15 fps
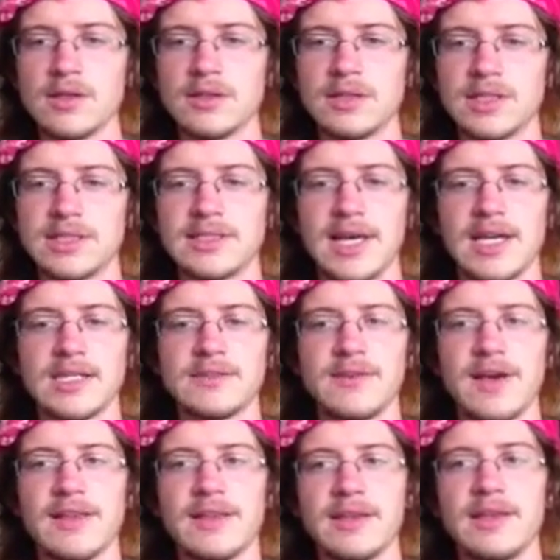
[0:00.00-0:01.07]
to
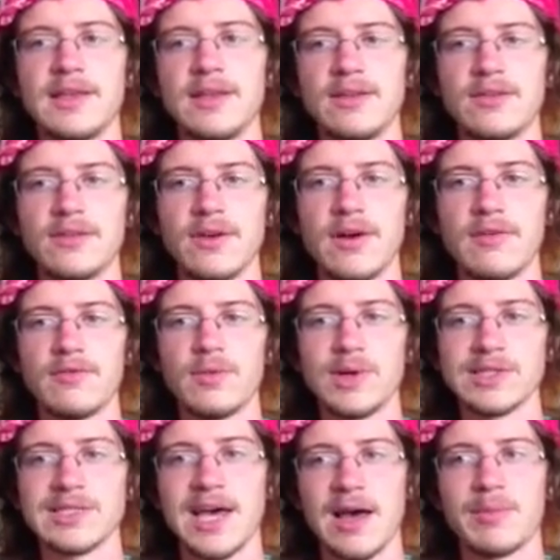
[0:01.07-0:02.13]
satisfy the needs of
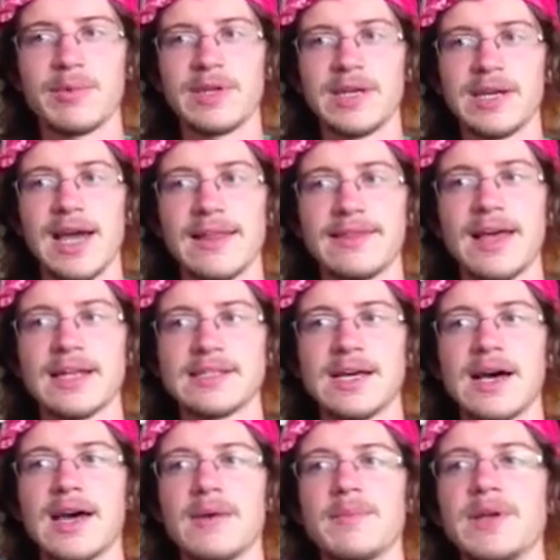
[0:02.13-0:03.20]
what's happening at that
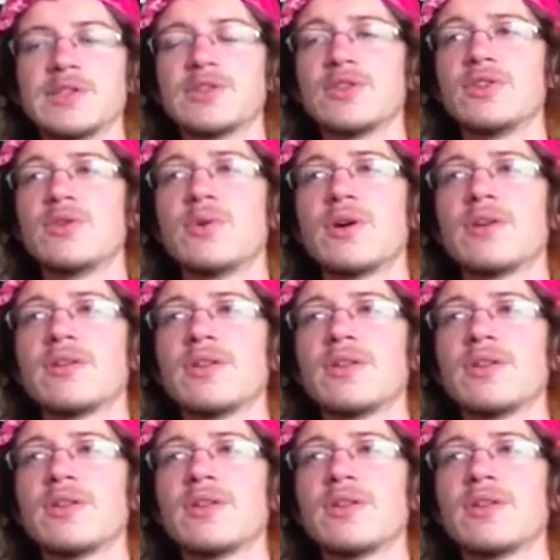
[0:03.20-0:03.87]
time. And so you are